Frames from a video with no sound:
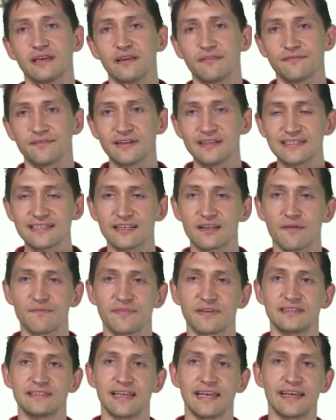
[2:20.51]
fills it up
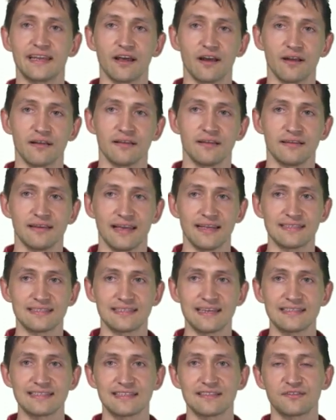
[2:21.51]
with data, and
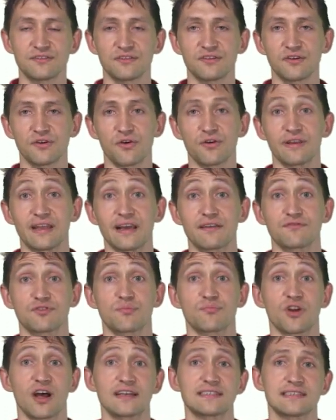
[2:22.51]
sends it to the codec for
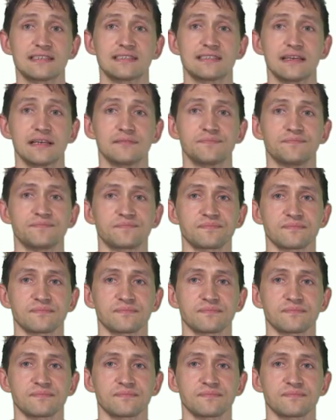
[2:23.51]
processing.